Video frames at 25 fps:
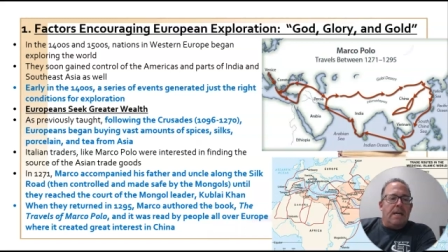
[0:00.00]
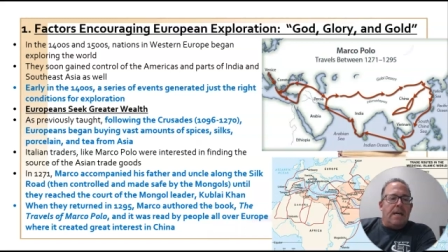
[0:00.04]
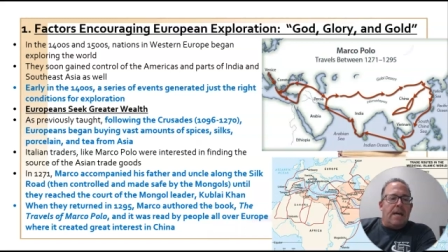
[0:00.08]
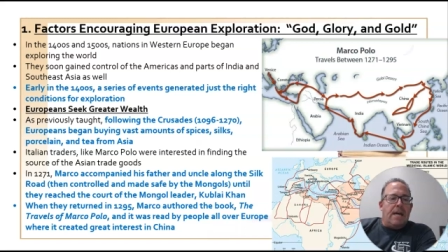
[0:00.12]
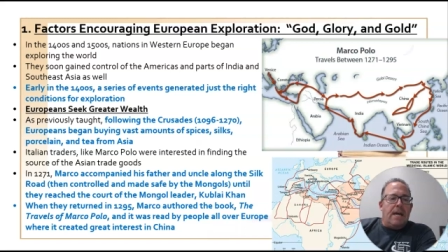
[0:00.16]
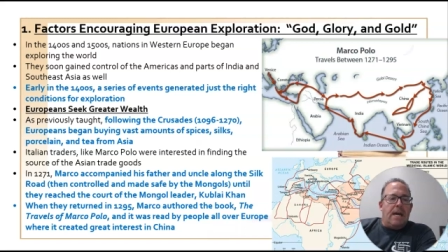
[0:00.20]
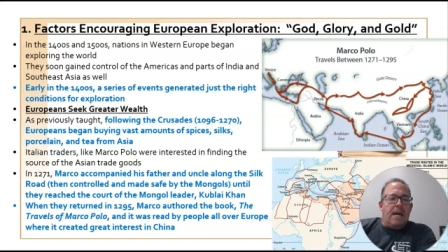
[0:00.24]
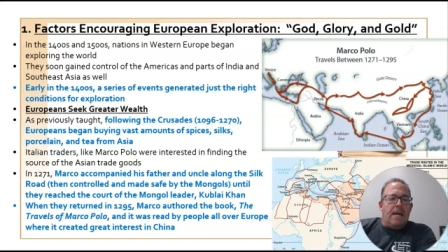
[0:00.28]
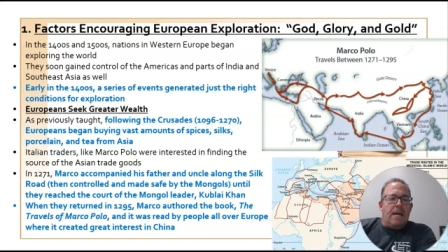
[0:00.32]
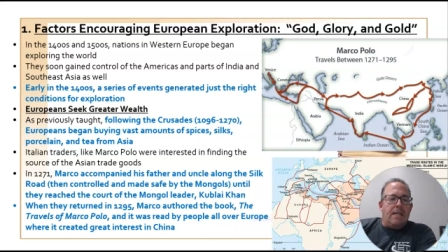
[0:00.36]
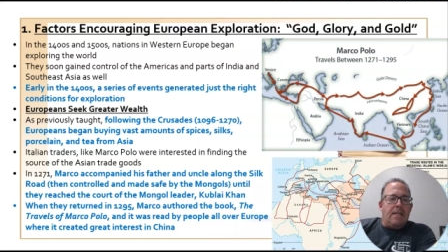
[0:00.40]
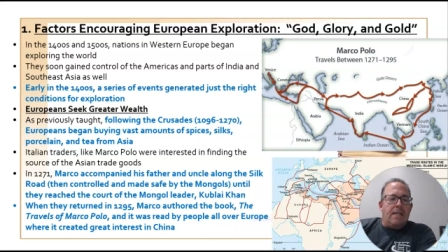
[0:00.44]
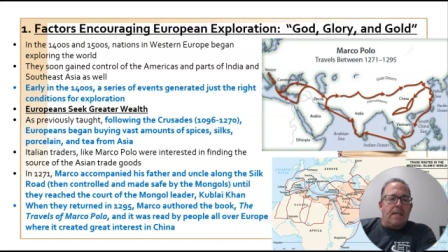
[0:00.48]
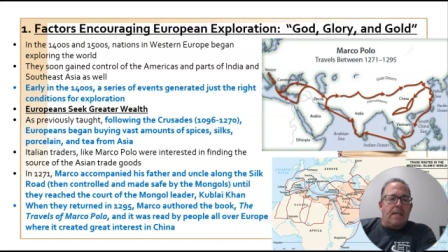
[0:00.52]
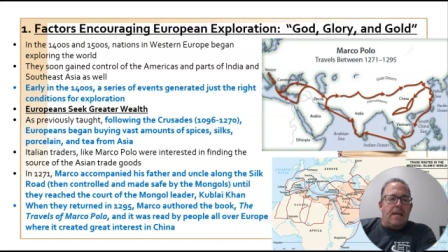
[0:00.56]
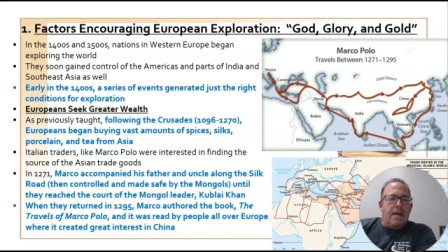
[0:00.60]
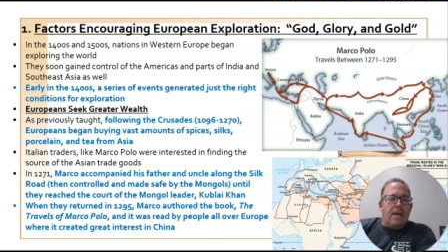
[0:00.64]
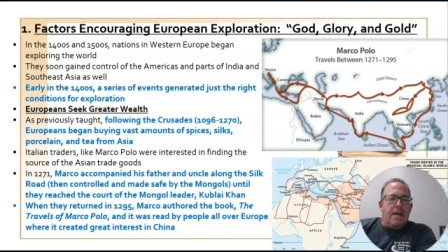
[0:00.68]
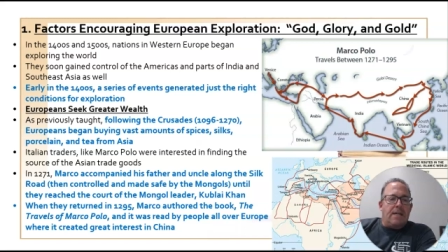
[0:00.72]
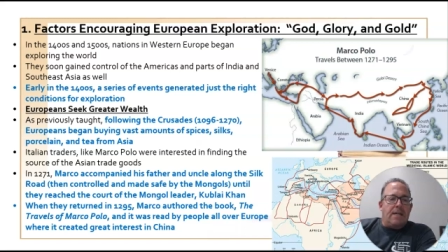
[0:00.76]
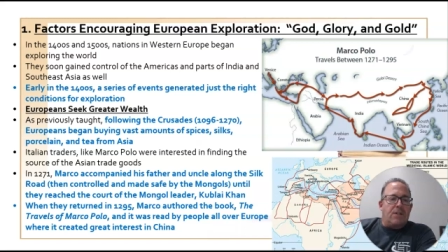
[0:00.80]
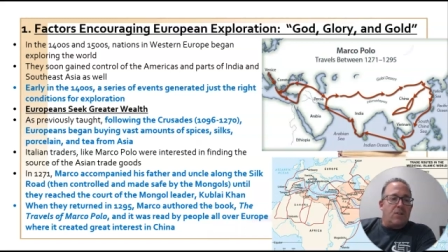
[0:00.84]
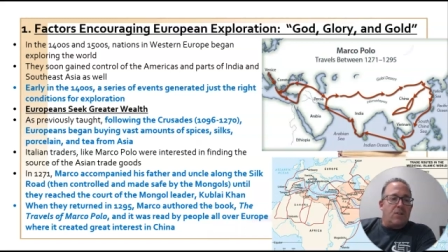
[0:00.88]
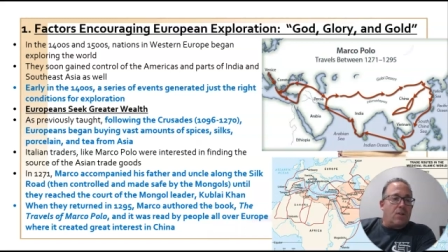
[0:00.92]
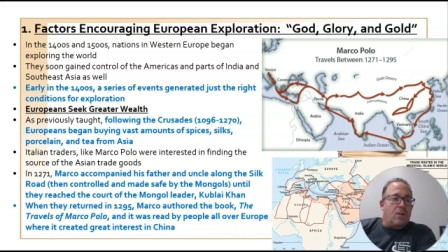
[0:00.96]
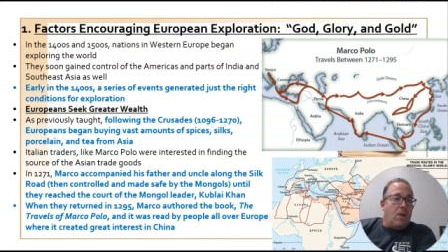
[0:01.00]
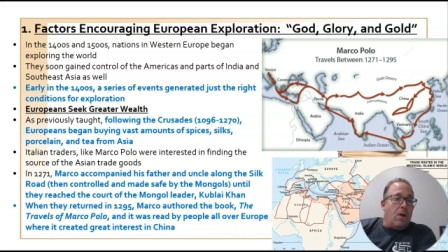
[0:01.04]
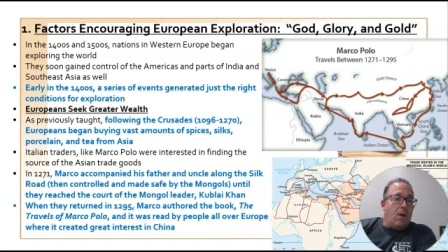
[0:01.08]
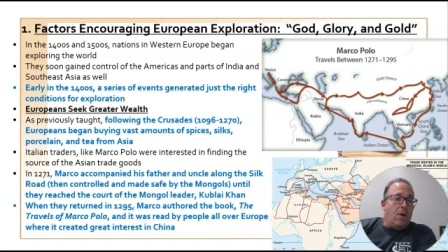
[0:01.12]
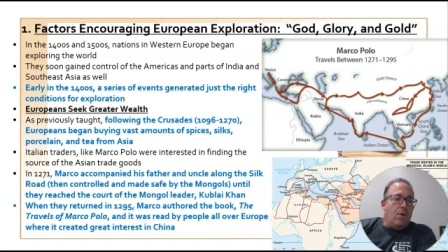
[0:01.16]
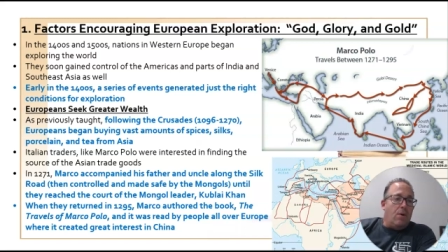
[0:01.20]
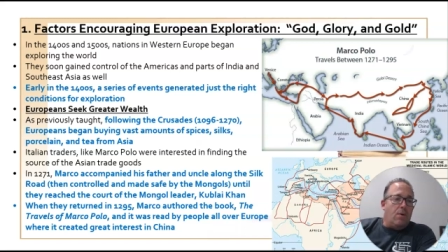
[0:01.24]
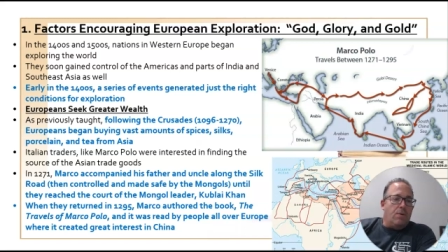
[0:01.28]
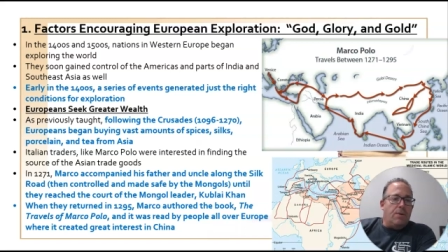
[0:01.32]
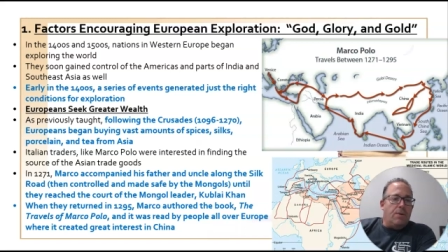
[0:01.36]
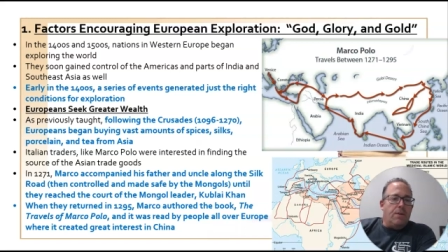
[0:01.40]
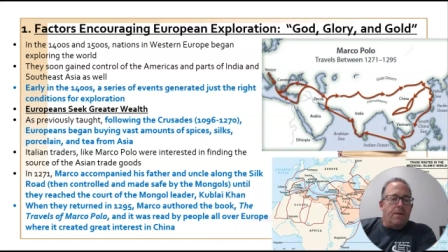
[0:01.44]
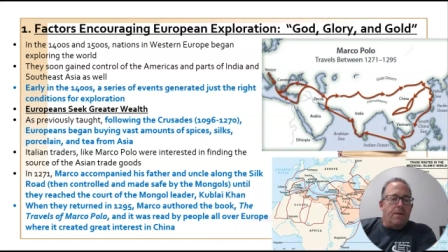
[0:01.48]
had had
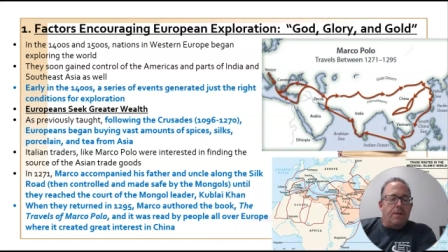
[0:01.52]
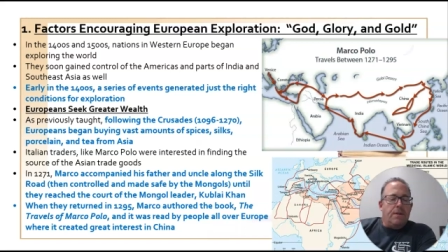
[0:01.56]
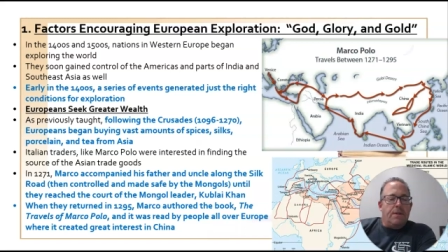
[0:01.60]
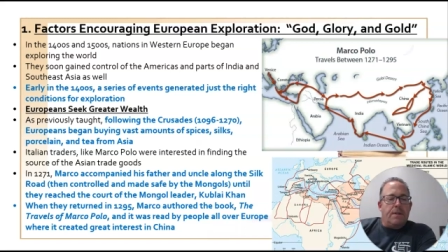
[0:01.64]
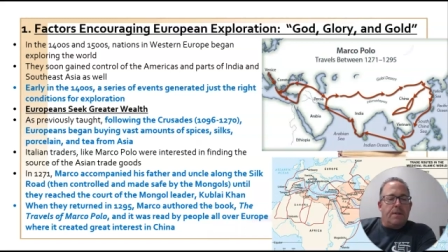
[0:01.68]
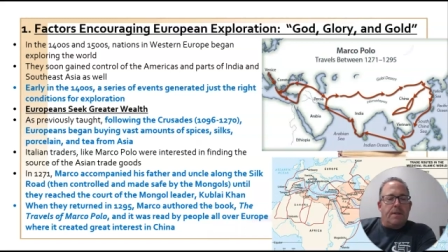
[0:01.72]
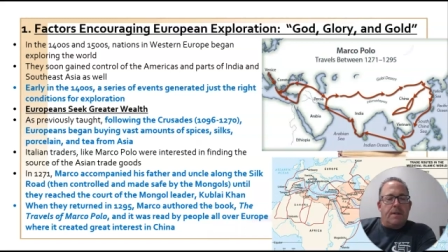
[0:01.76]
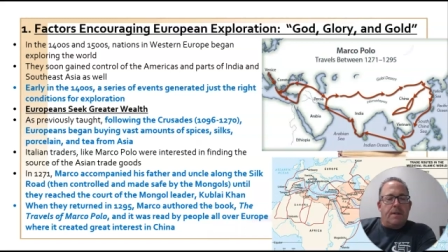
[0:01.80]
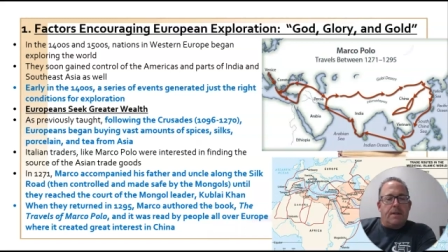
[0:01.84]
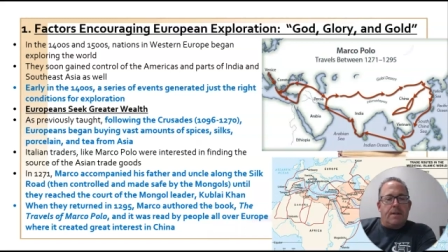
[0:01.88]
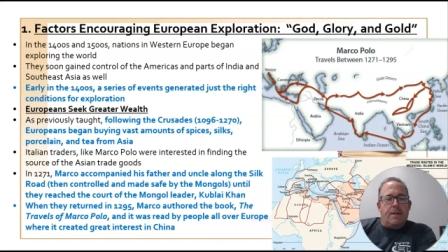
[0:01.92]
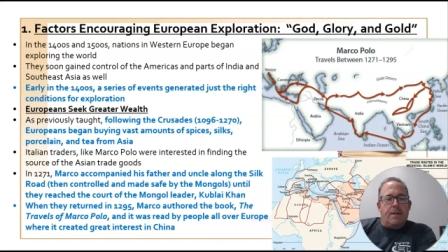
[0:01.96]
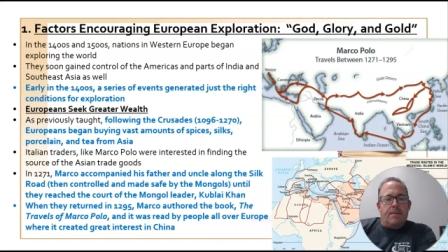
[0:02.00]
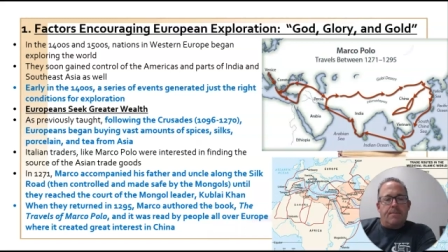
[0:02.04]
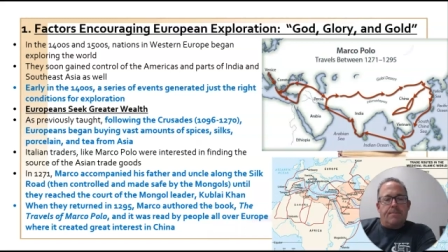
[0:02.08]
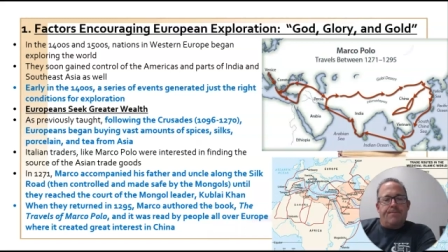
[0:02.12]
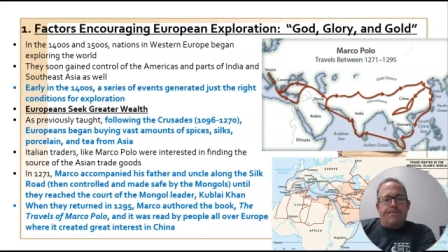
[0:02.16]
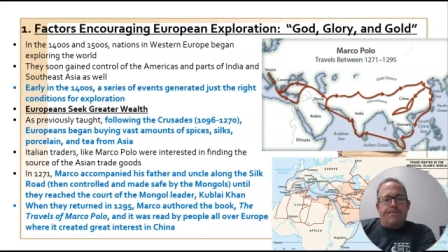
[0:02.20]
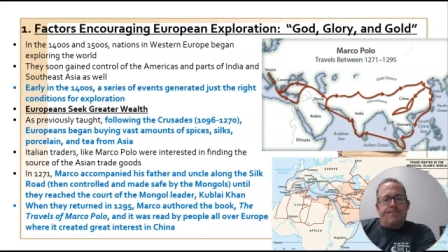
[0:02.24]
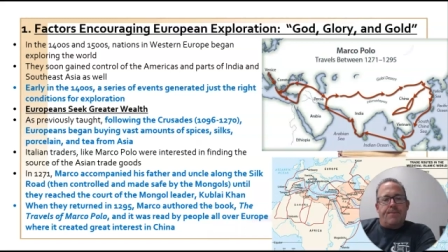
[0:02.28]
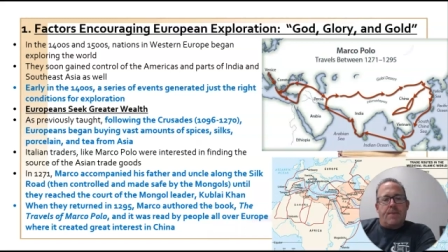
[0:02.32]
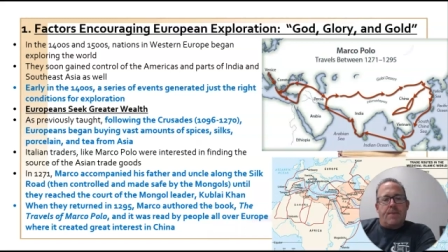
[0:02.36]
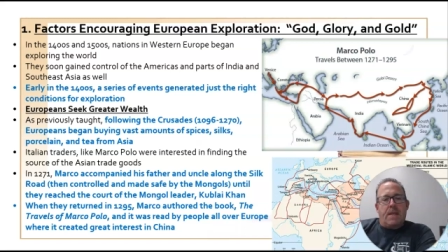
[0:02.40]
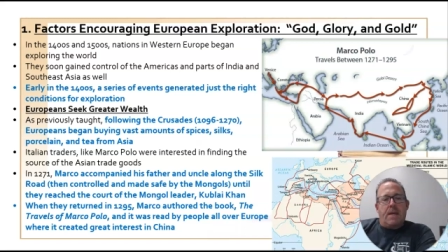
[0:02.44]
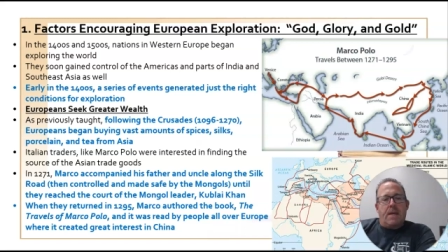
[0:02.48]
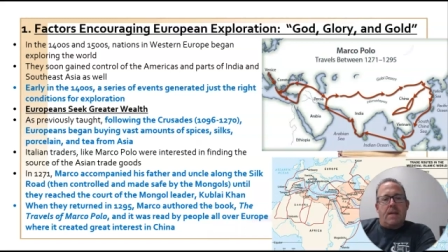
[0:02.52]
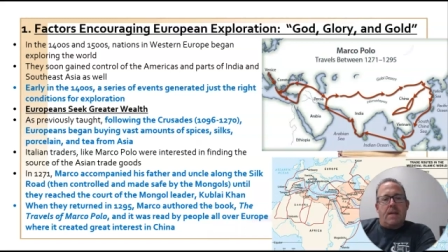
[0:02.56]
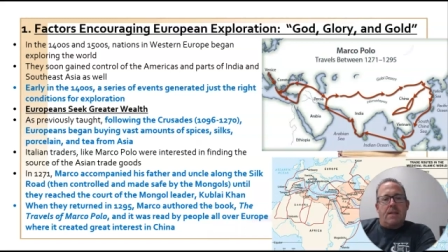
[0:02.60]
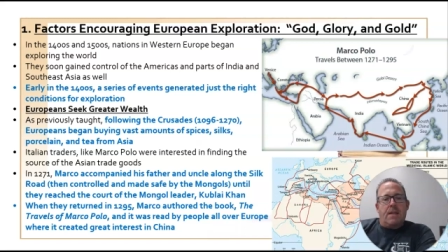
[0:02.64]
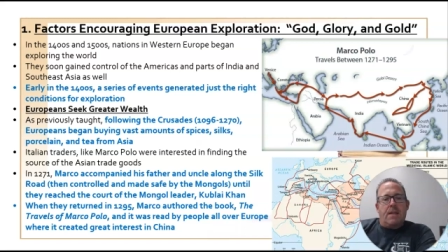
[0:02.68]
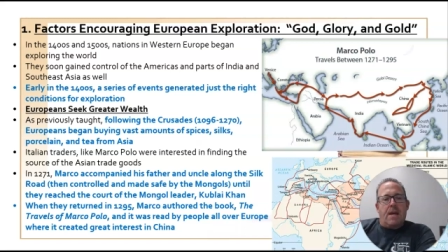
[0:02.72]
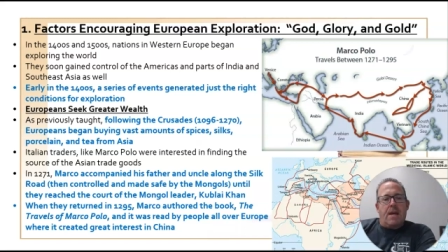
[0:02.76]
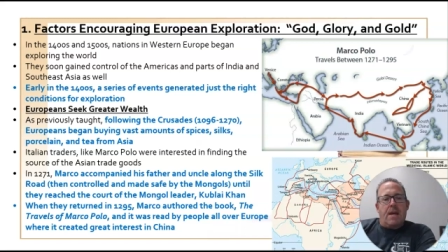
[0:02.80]
slowed, um, and